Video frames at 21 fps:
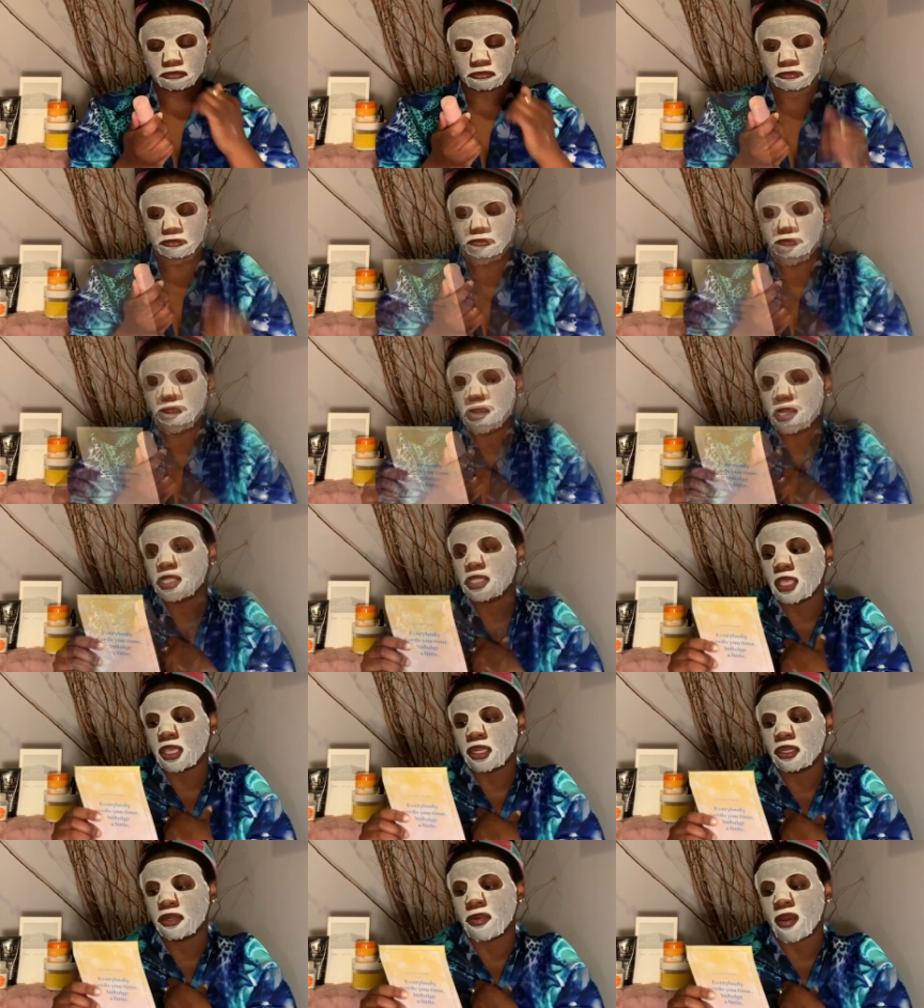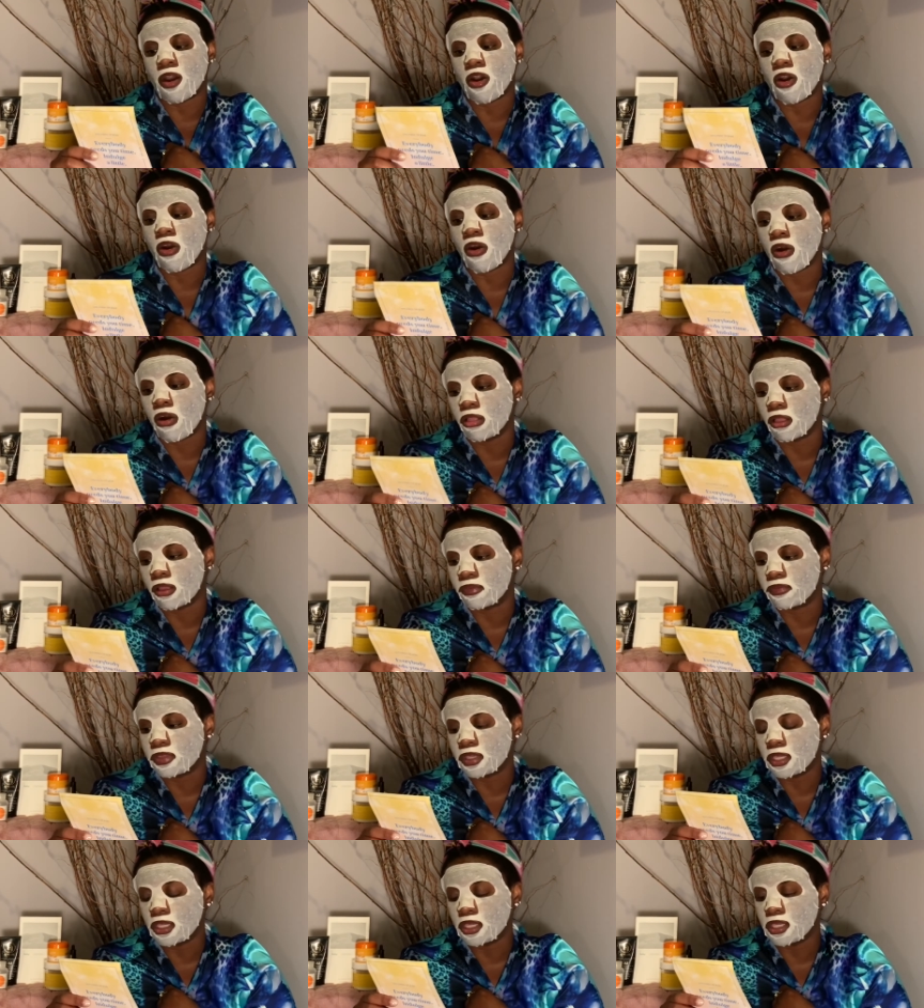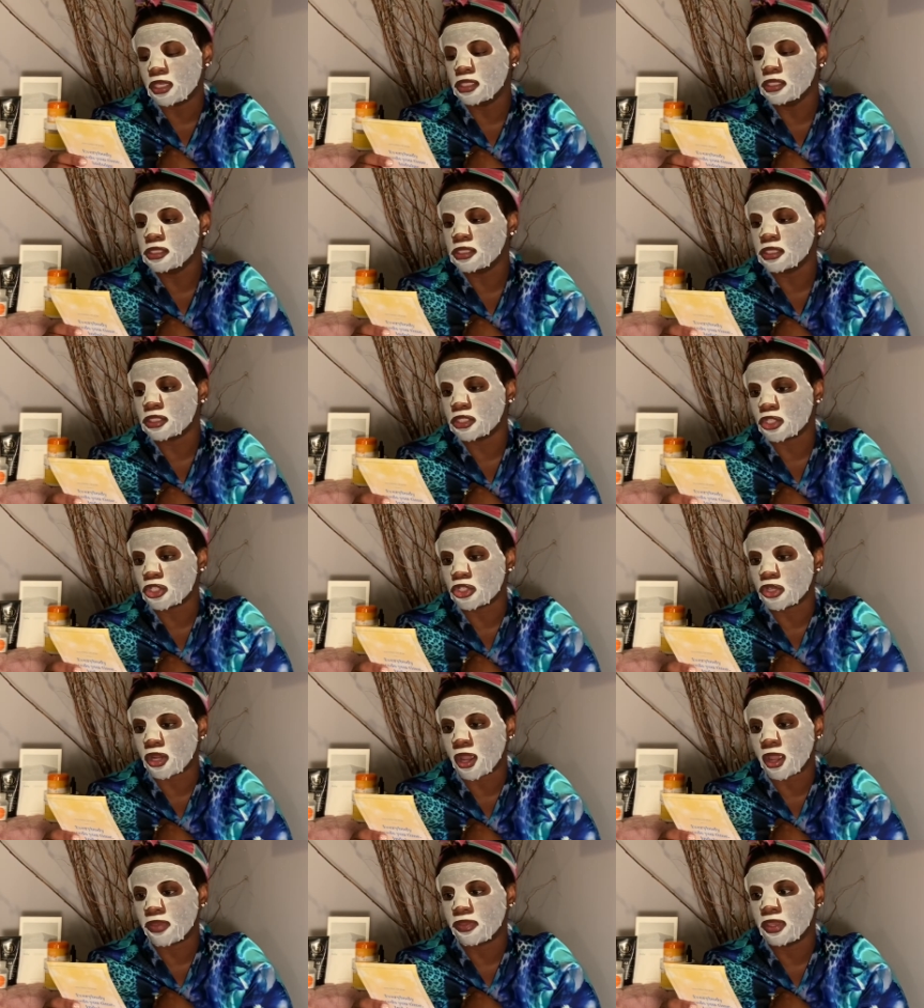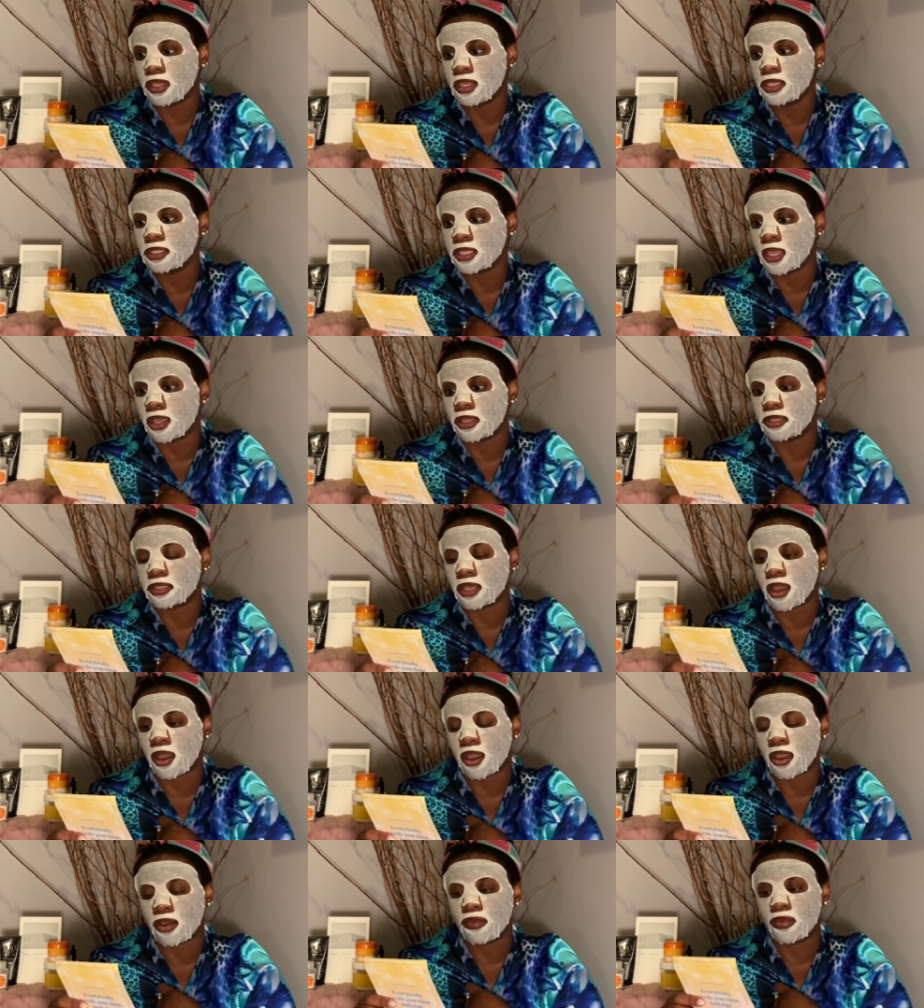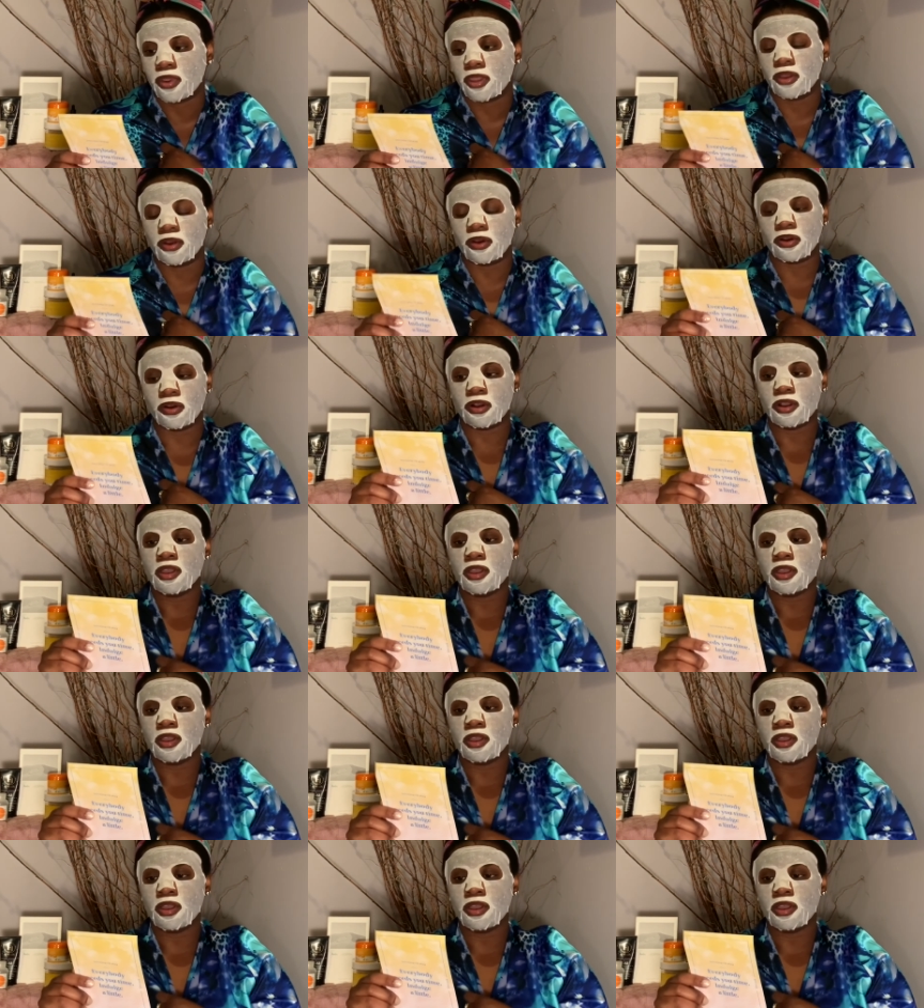So I'm excited about all of these, to try these, and I will